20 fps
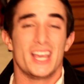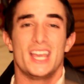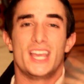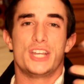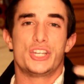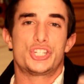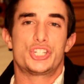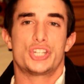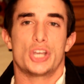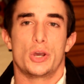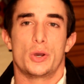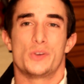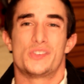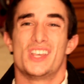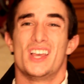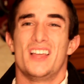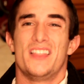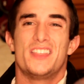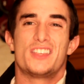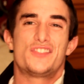It
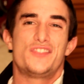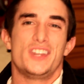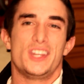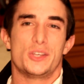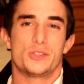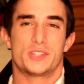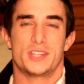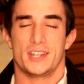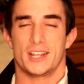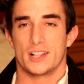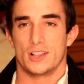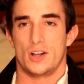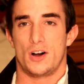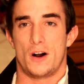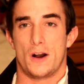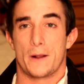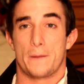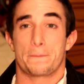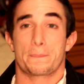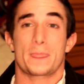shows. This video is getting
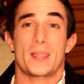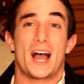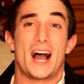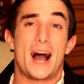long.